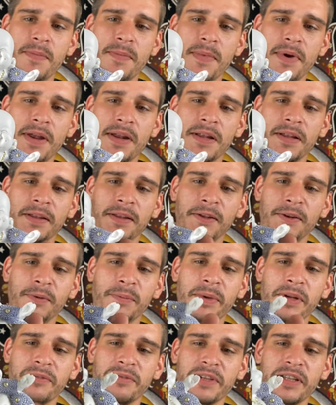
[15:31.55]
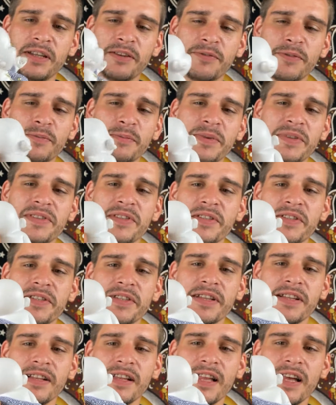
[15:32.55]
In a little bit of a different position
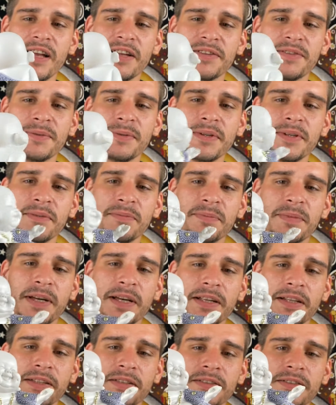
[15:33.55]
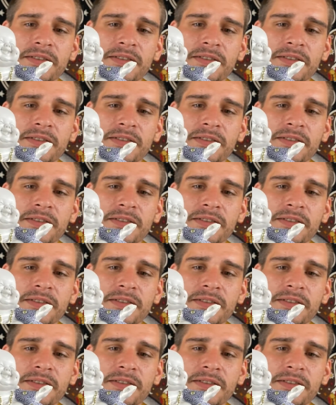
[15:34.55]
than the last one, but